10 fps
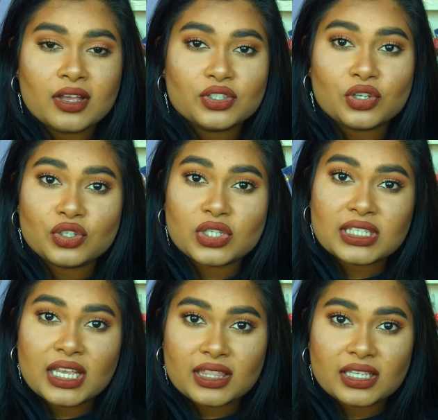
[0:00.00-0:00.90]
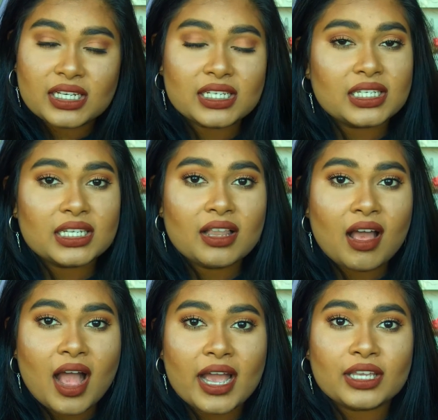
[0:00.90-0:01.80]
So to set the concealer,
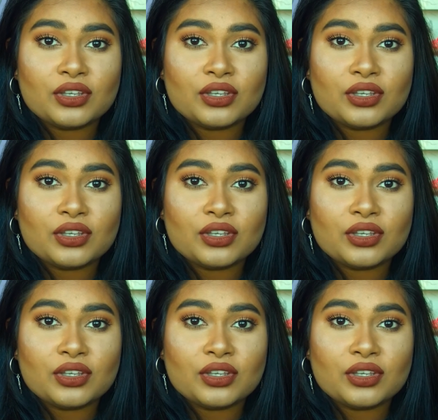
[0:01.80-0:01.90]
I